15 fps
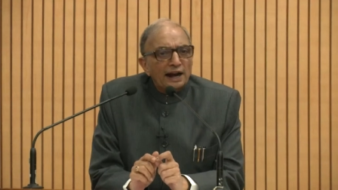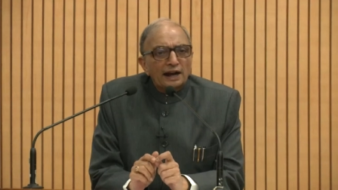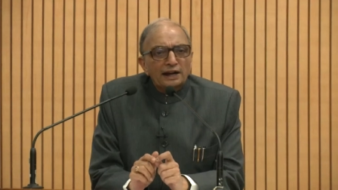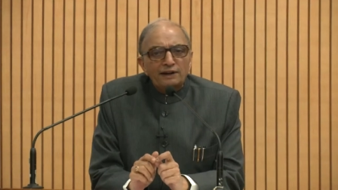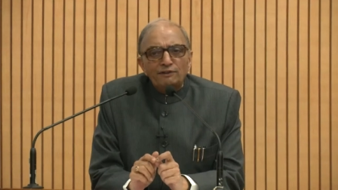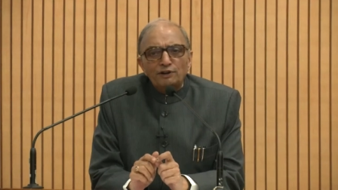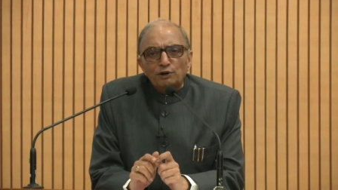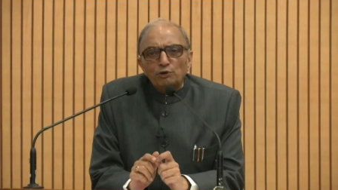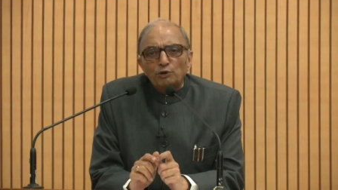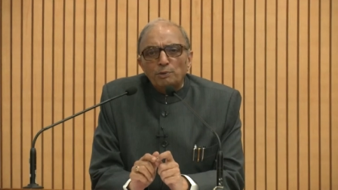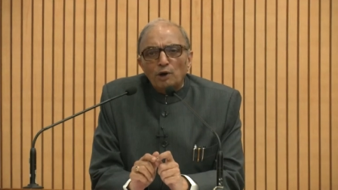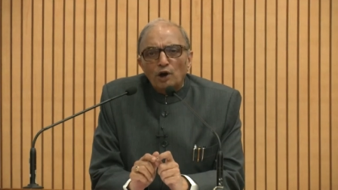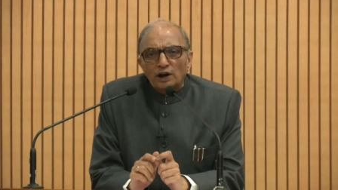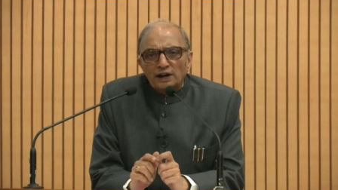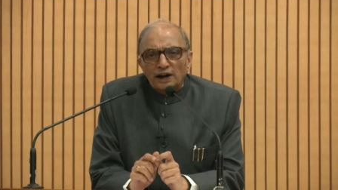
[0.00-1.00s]
activity would
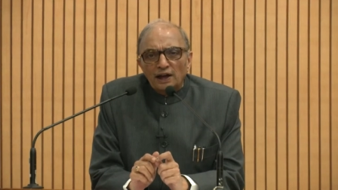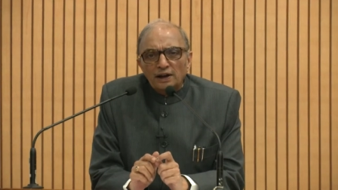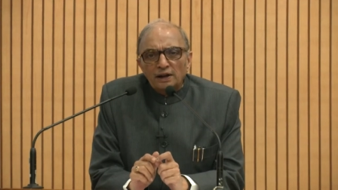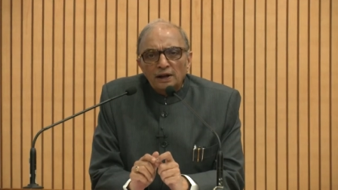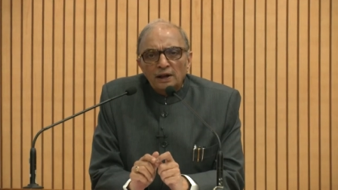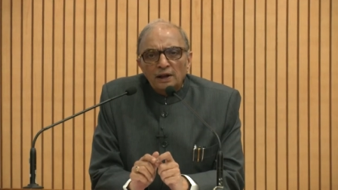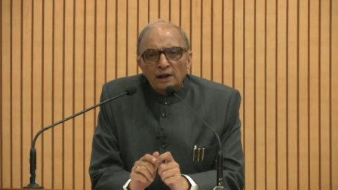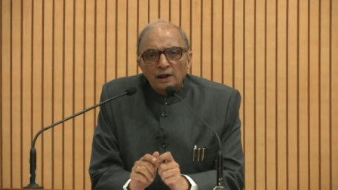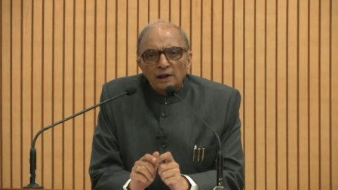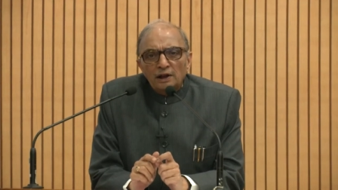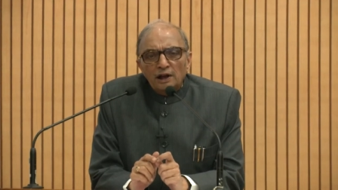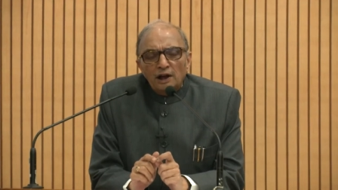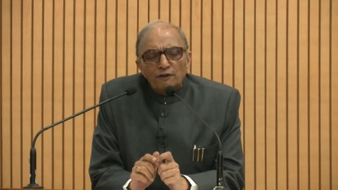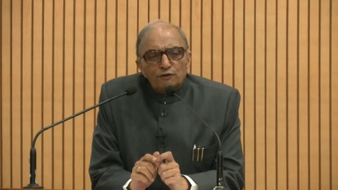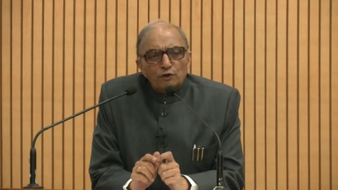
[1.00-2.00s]
be online.
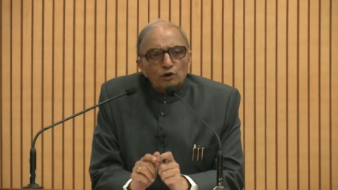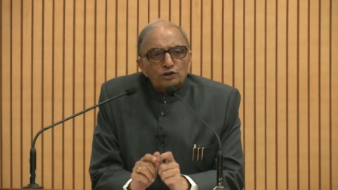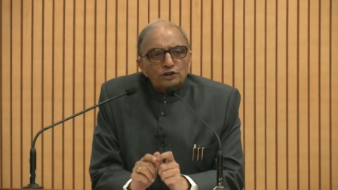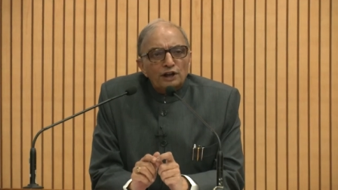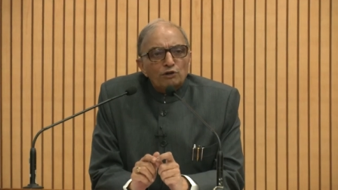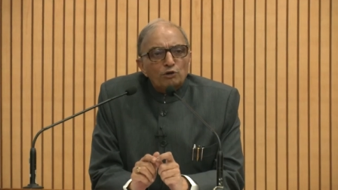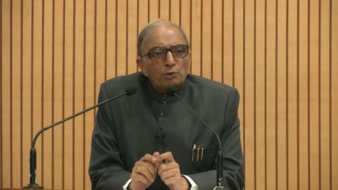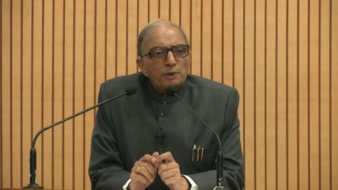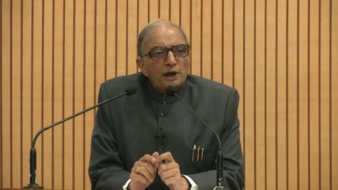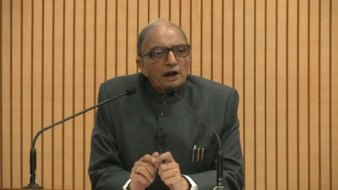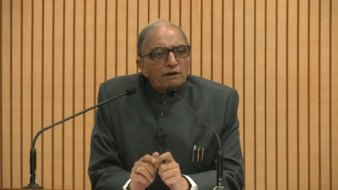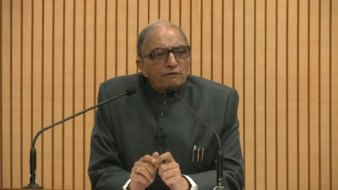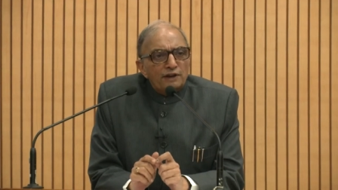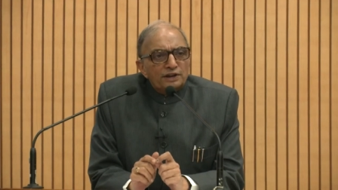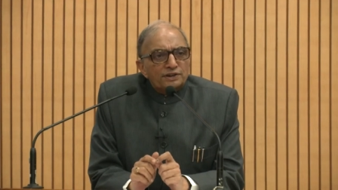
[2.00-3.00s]
Of course, there would be a
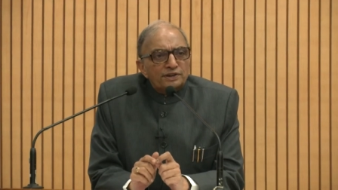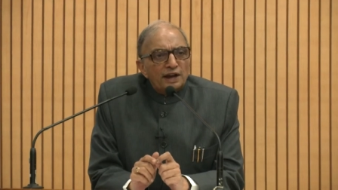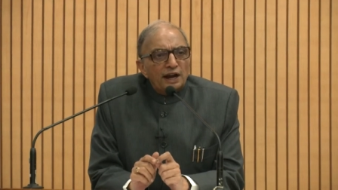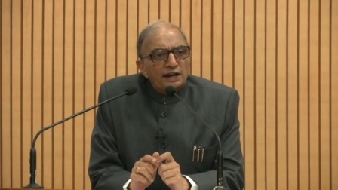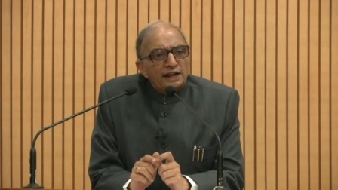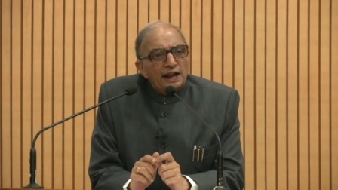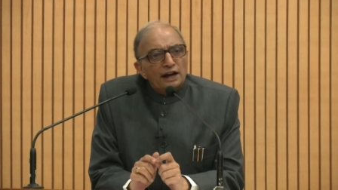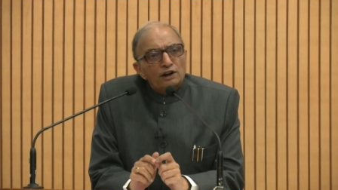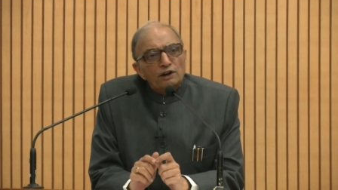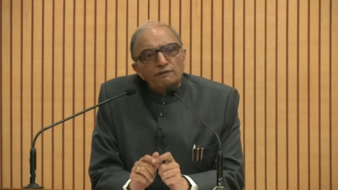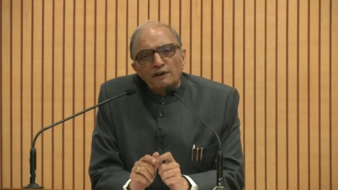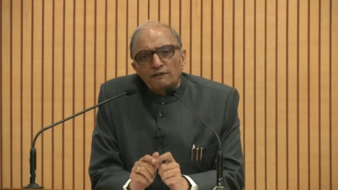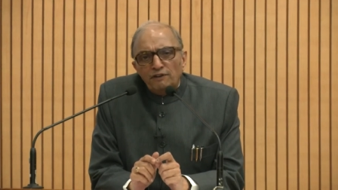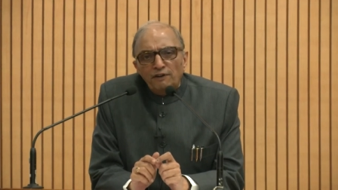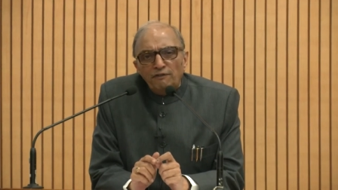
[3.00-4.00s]
quiz at the end of
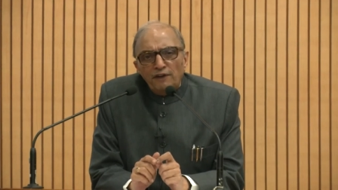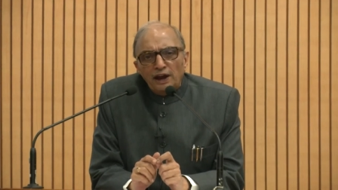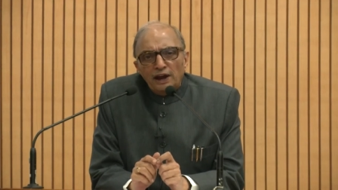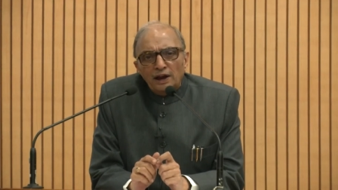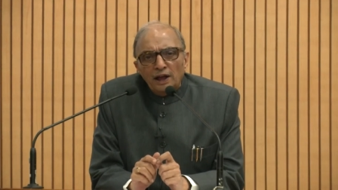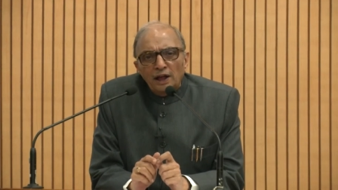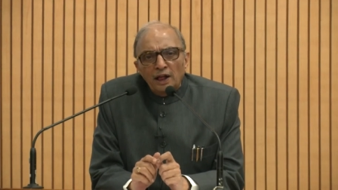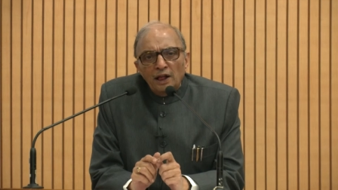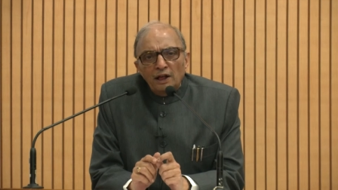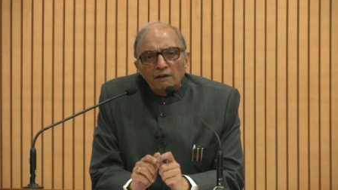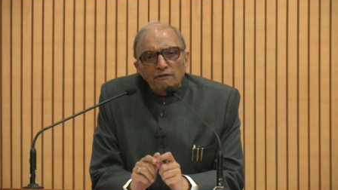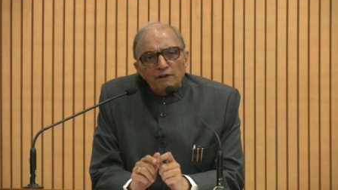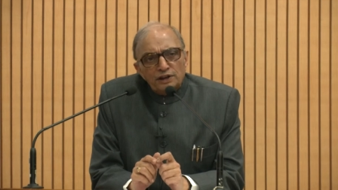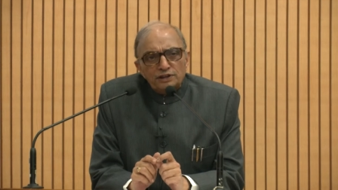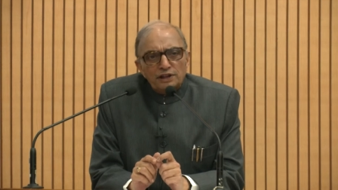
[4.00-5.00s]
every week,
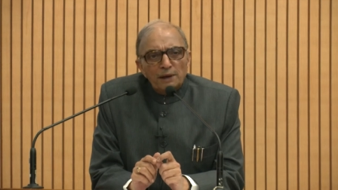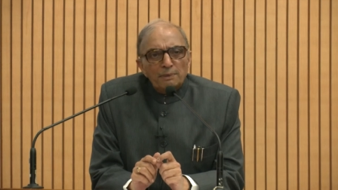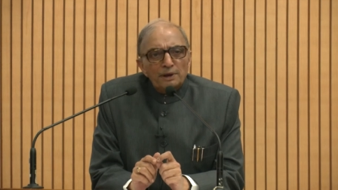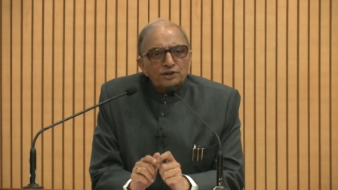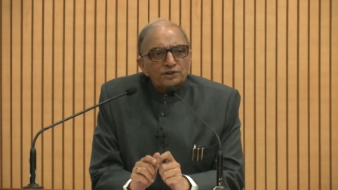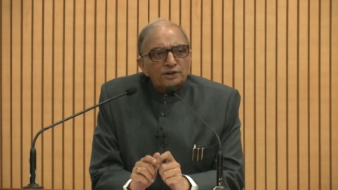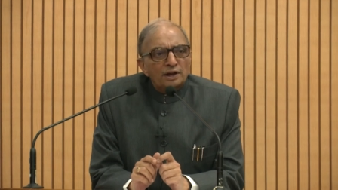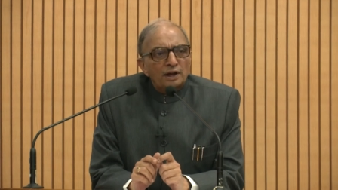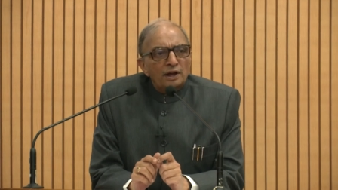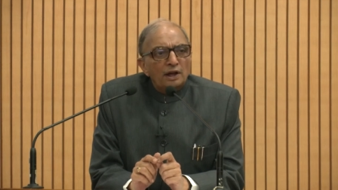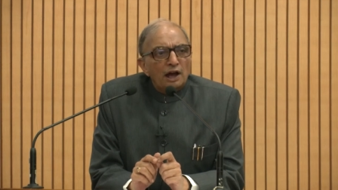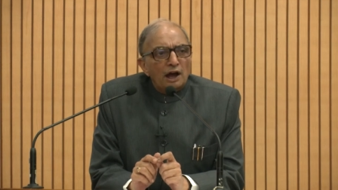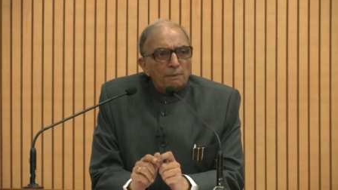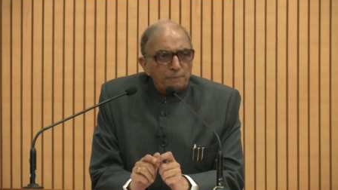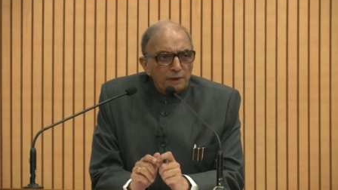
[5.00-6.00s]
which they must
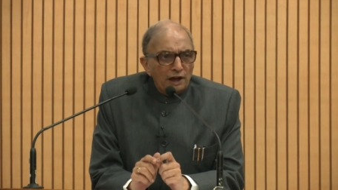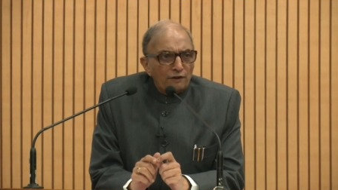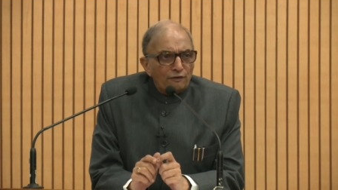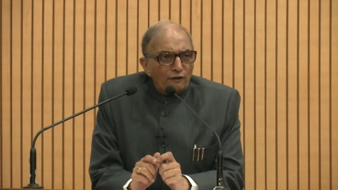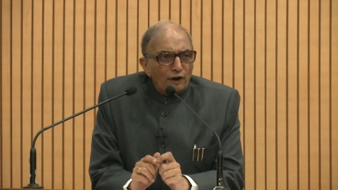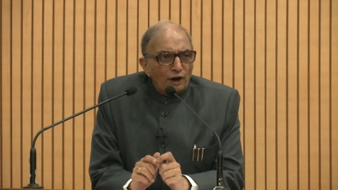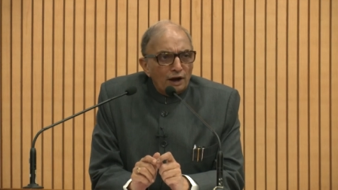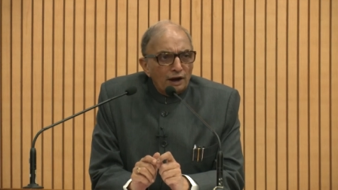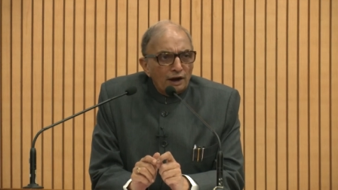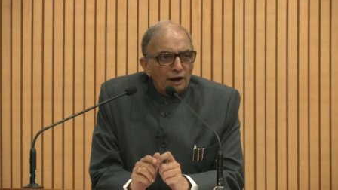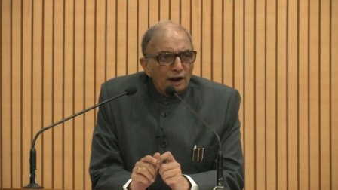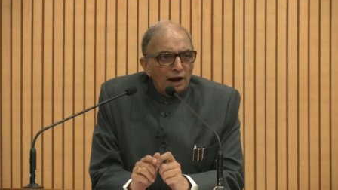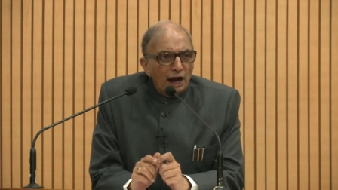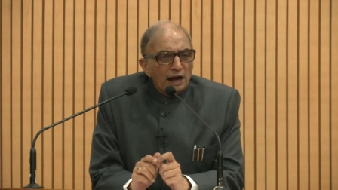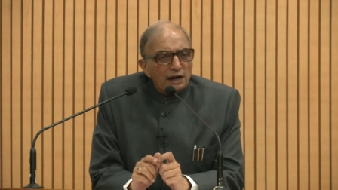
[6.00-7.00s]
appear
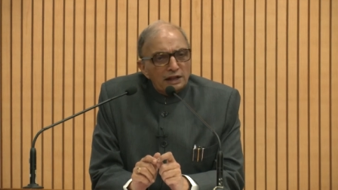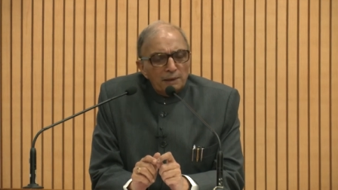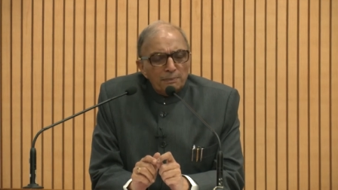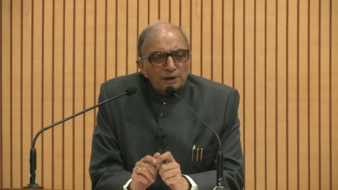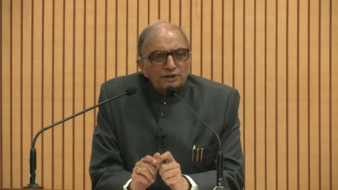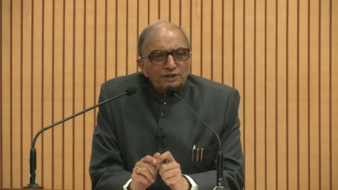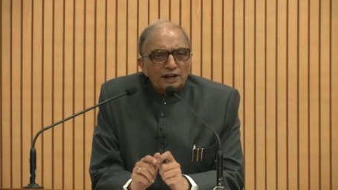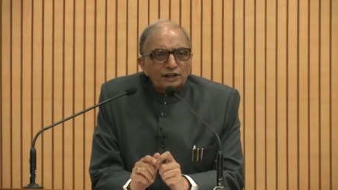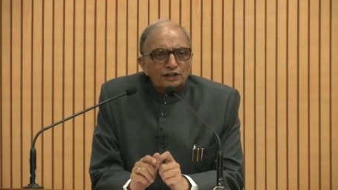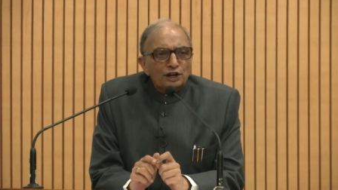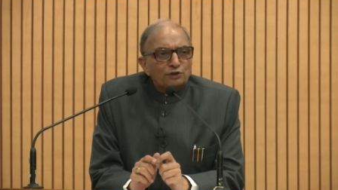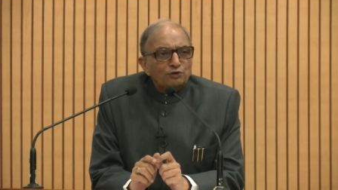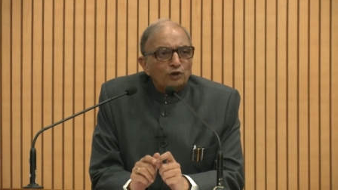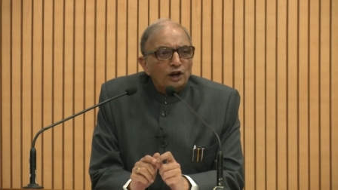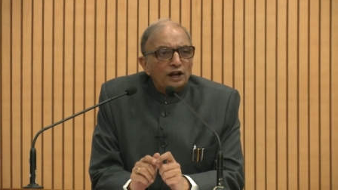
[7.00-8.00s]
for and they must
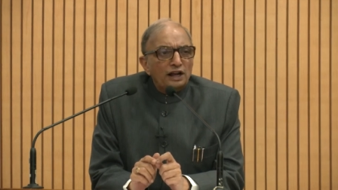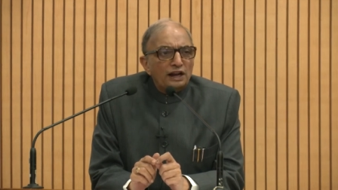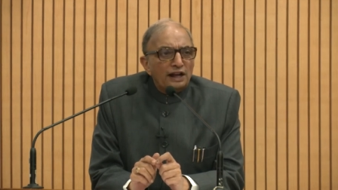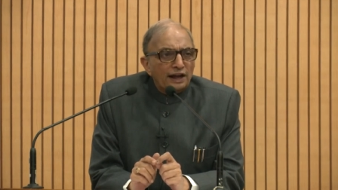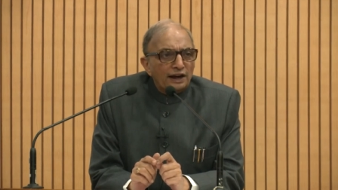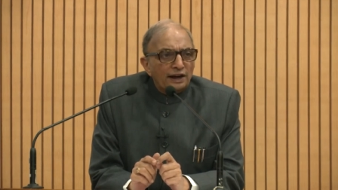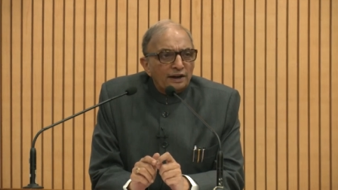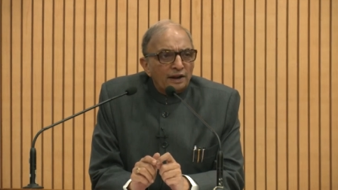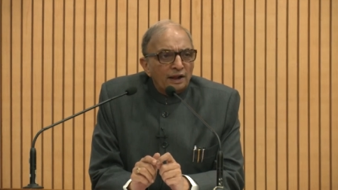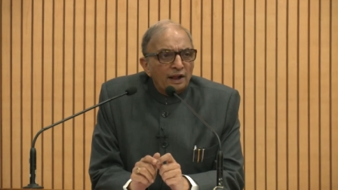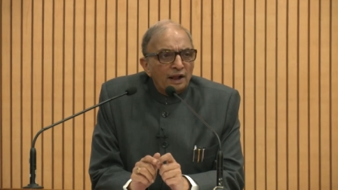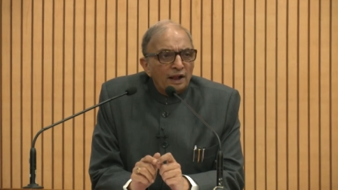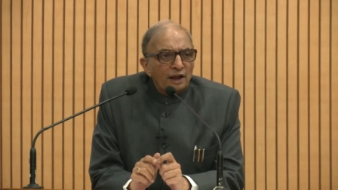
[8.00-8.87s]
successfully clear it.